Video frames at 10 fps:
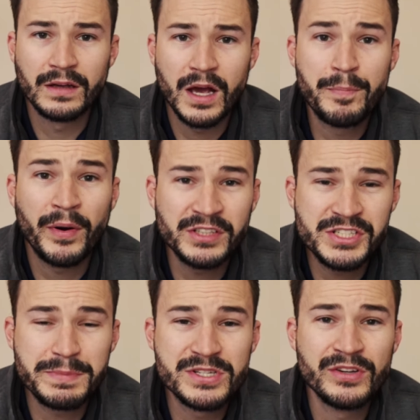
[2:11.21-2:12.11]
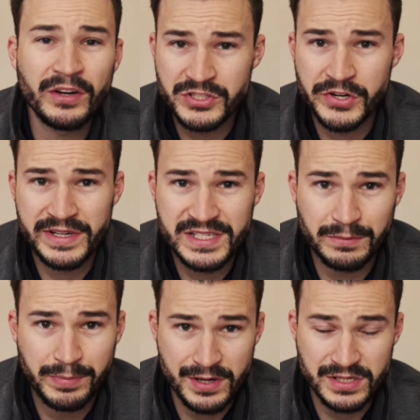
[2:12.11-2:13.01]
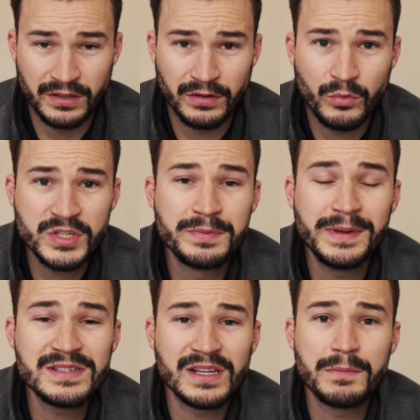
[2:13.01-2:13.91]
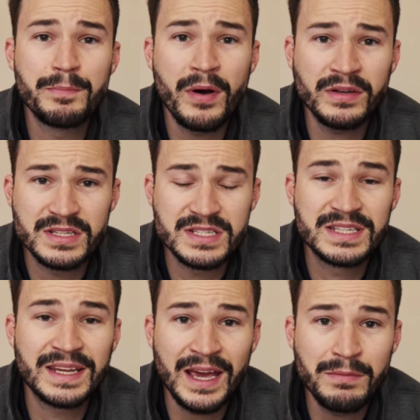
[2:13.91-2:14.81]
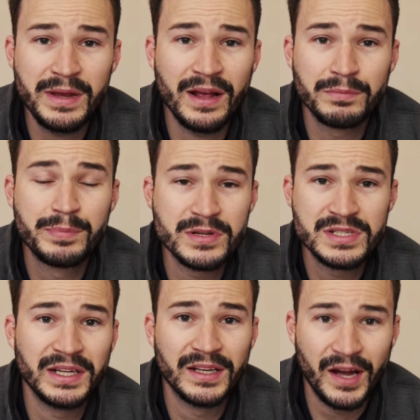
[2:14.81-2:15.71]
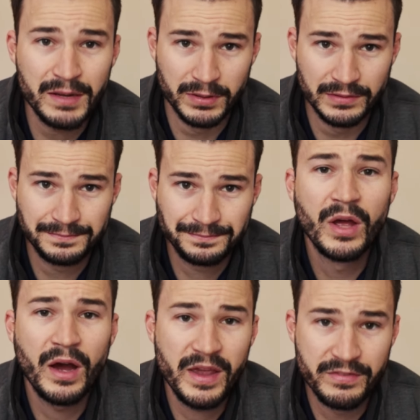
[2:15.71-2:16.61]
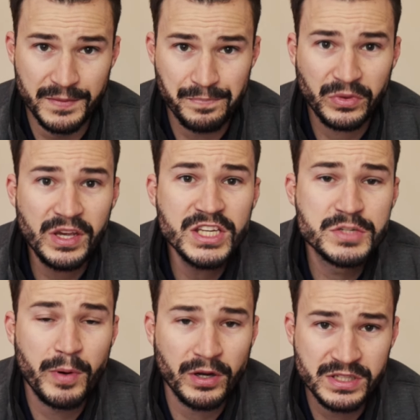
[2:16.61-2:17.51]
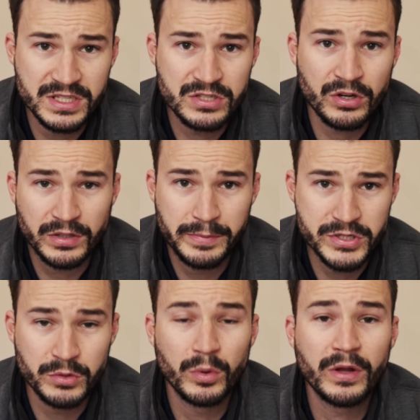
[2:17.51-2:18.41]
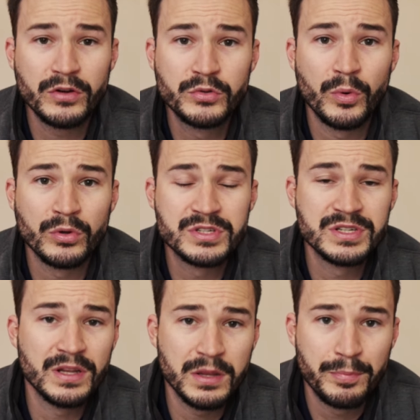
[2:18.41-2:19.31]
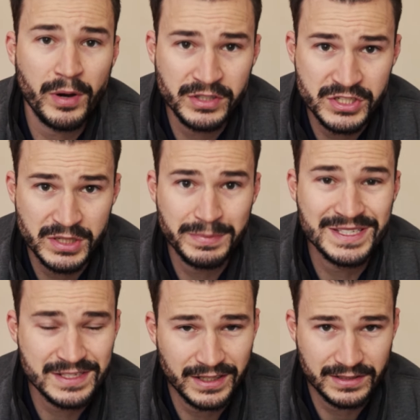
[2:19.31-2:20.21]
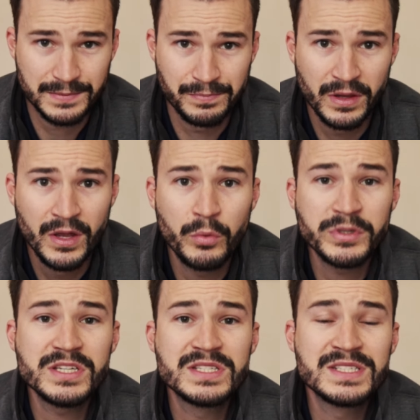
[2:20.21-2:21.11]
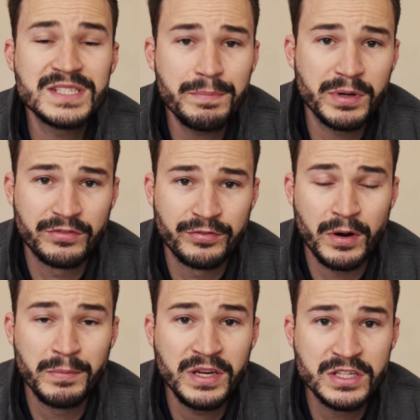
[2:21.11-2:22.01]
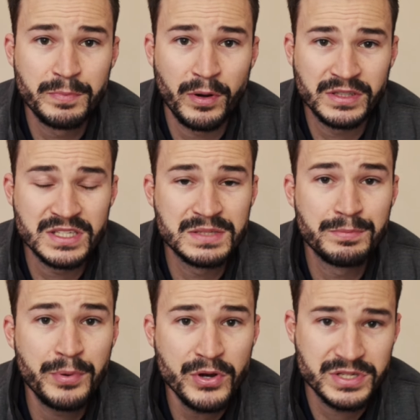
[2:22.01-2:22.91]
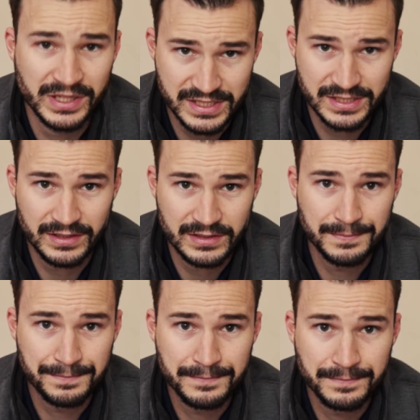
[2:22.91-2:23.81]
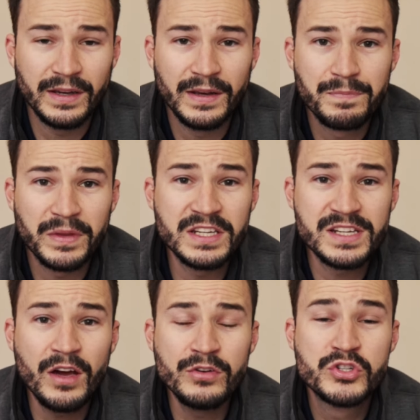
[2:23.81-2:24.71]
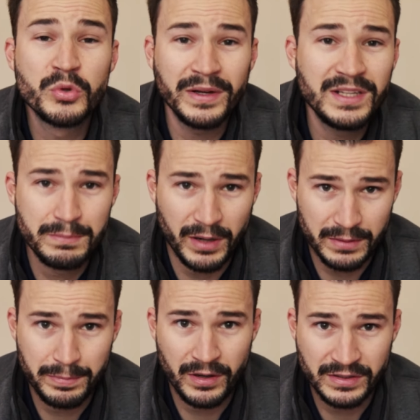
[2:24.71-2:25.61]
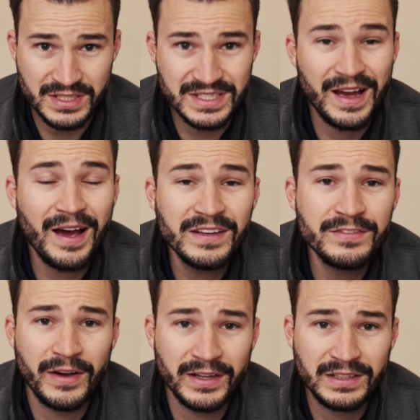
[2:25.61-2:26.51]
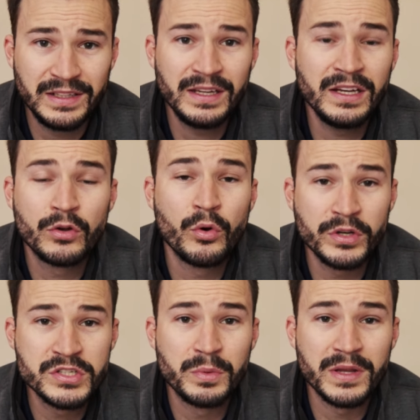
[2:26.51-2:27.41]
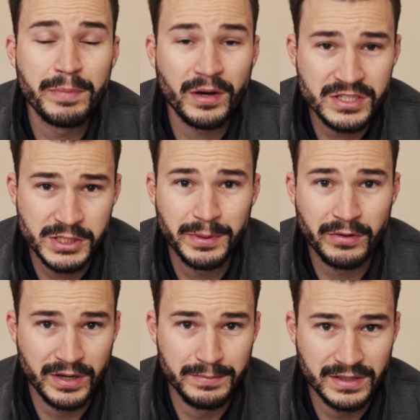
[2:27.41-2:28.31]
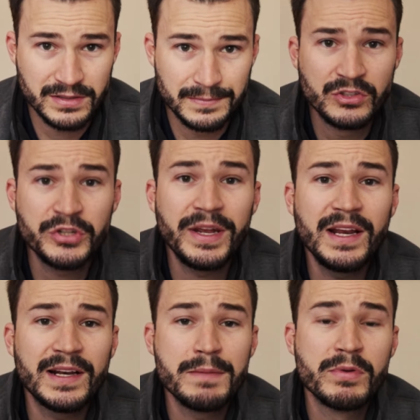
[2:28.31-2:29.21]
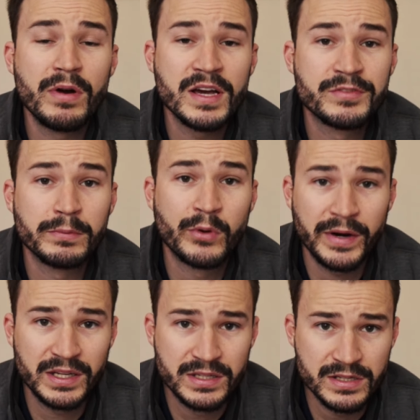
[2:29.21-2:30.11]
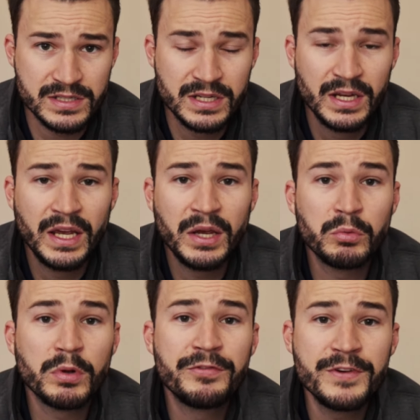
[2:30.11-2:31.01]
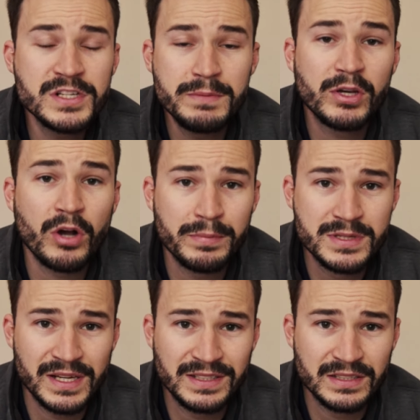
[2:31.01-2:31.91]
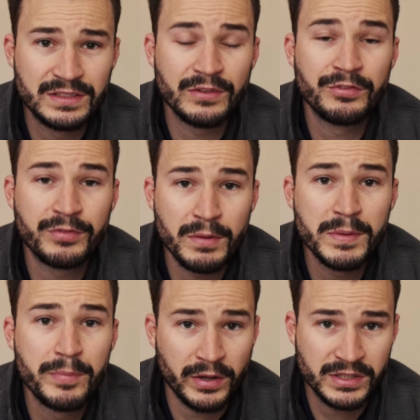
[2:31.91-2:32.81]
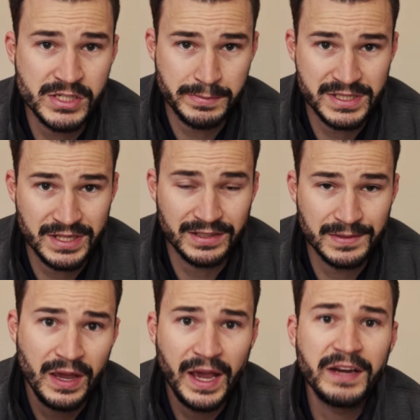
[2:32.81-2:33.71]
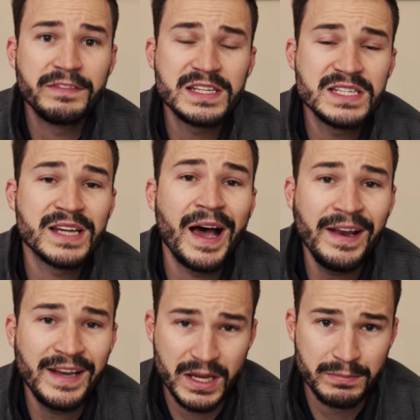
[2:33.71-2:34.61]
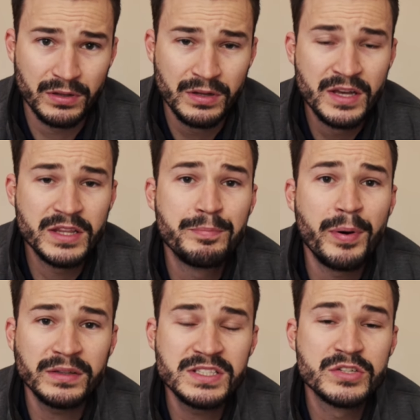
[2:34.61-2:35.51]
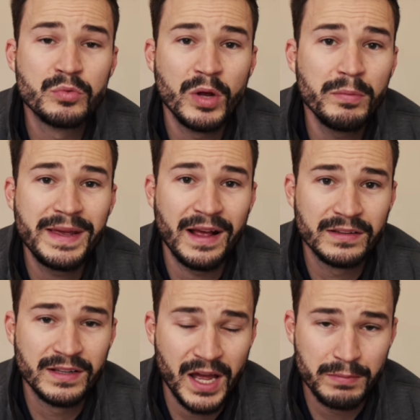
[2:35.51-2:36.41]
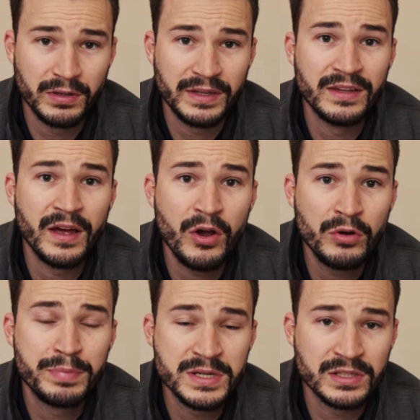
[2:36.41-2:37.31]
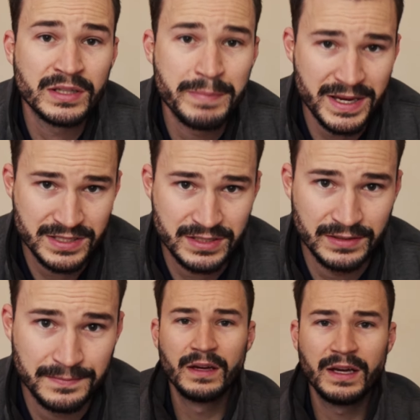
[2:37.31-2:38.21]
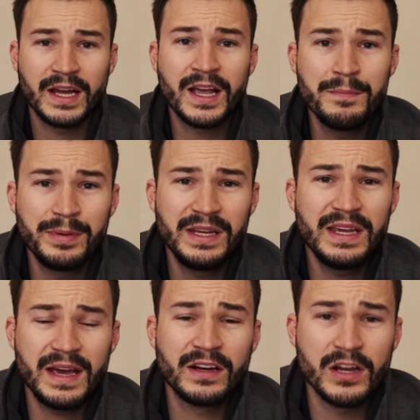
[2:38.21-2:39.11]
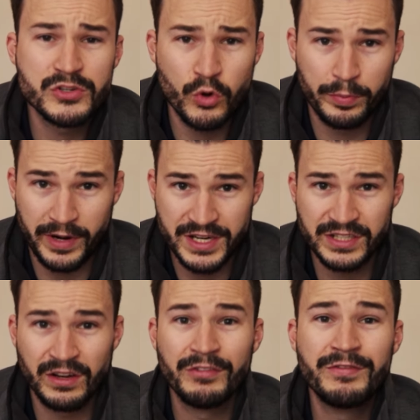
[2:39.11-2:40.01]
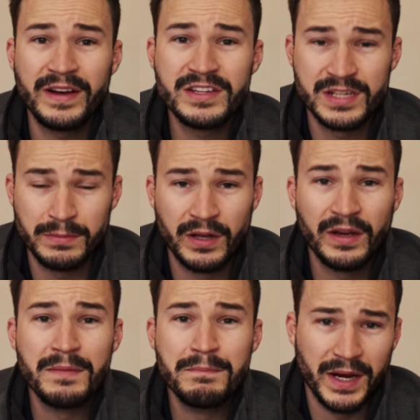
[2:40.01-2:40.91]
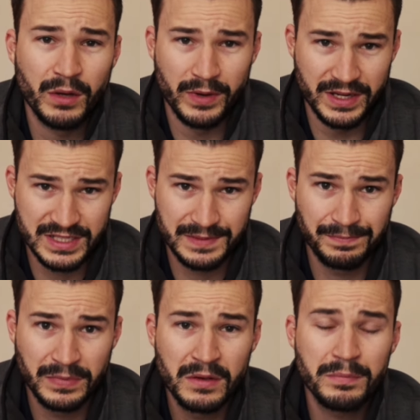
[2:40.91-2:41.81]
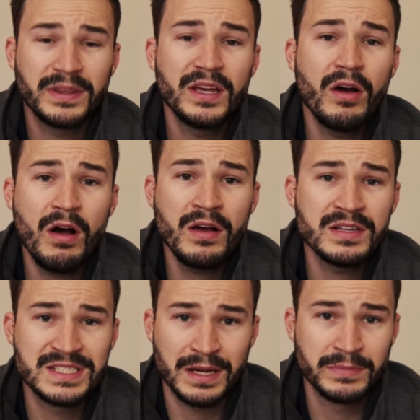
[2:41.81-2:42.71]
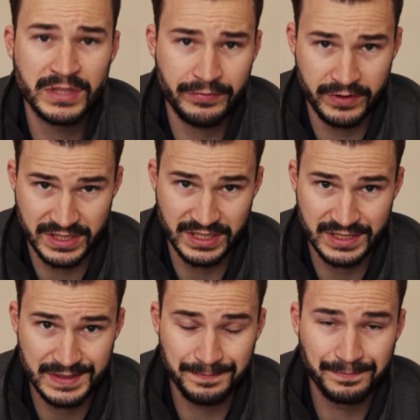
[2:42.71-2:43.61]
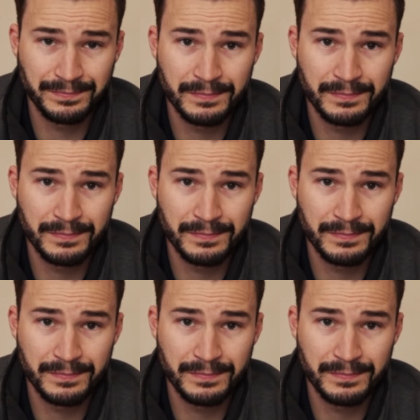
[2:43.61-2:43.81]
A partnership is not a juristic person, which means that the partners can be held personally liable. However, each partner's contribution will go towards the partnership estate, which is separate from each partner's personal estate. It is owned jointly by the partners, undividedly in accordance with the partnership agreement. Should any claim arise from creditors, it will firstly be compensated from the partnership estate. And if this is unable, the partners will be held liable in their own personal capacity. A company and a close corporation are very similar in many ways, but there are some differences.